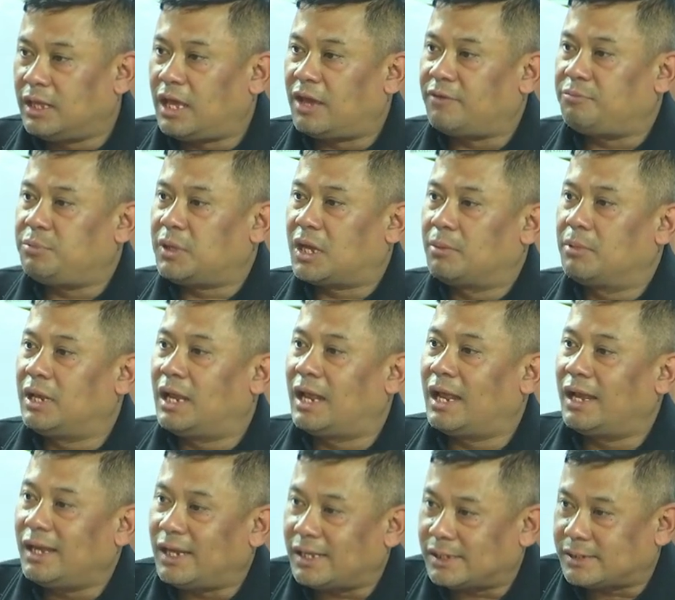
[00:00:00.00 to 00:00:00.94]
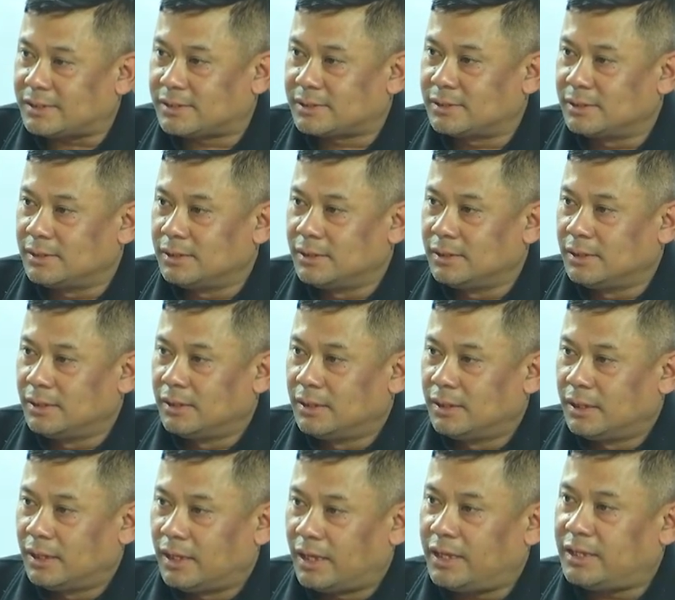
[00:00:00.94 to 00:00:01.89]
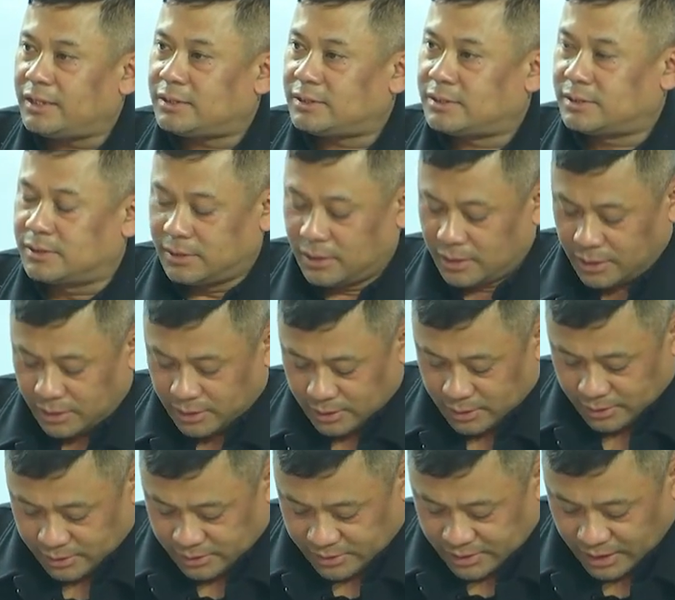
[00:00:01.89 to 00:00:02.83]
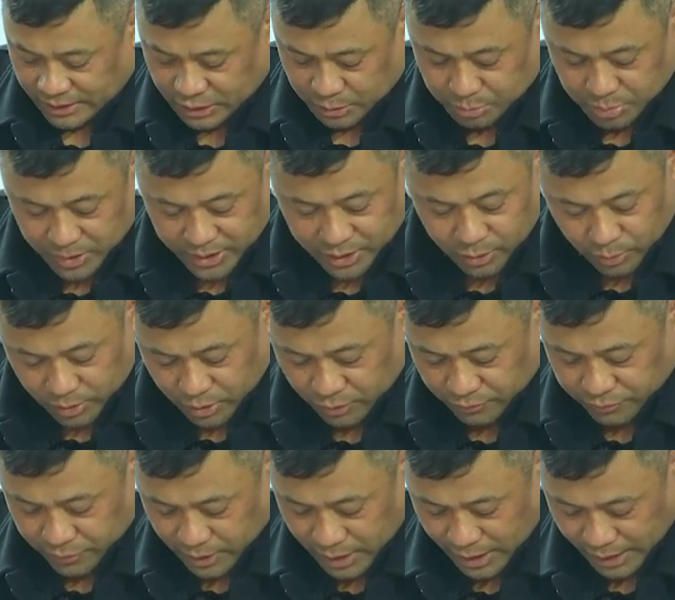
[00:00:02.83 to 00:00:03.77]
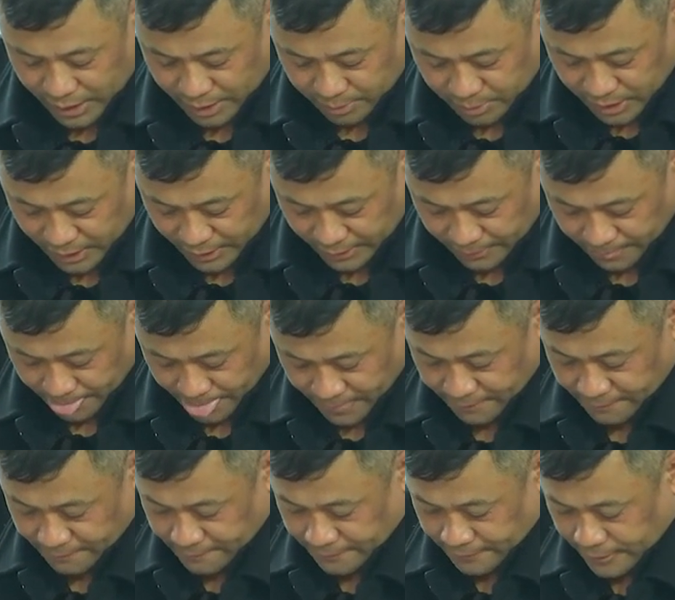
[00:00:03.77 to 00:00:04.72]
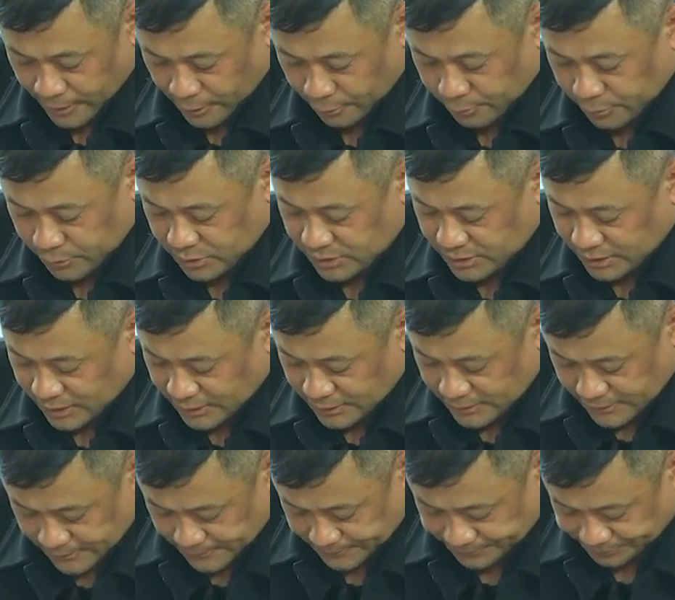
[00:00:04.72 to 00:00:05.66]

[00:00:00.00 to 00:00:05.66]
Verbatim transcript: They have become a landless, as stated by one of our M L A. Now, since